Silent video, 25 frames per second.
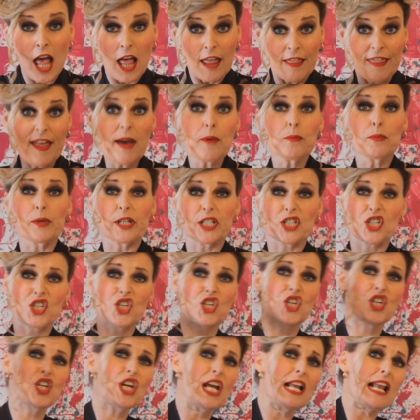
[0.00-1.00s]
Then we
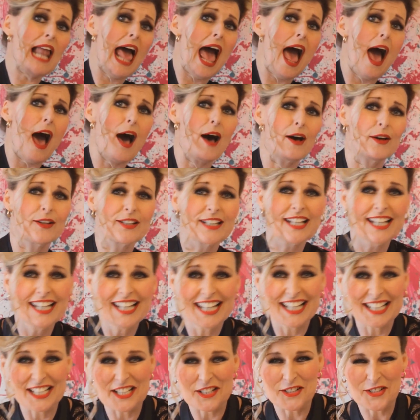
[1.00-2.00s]
chill out
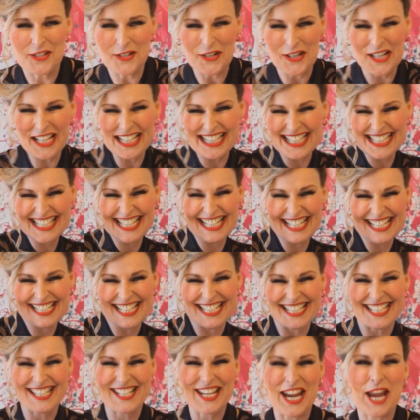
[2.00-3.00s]
and enjoy listening
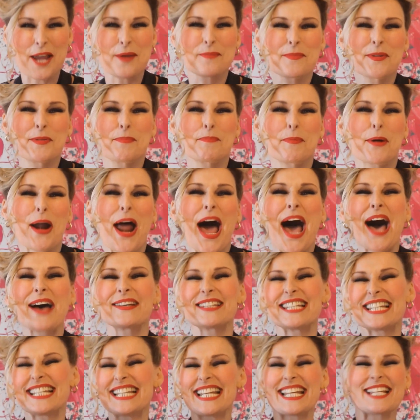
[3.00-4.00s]
to James
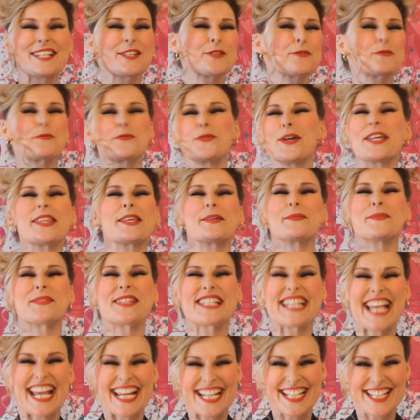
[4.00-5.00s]
Brown and his rhythm
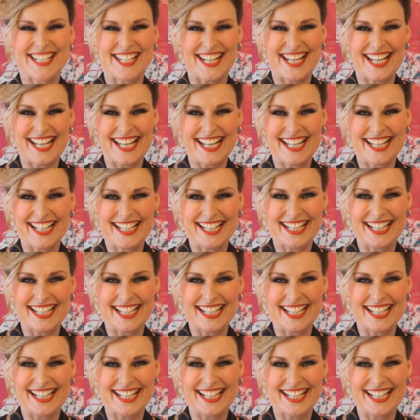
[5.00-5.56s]
section.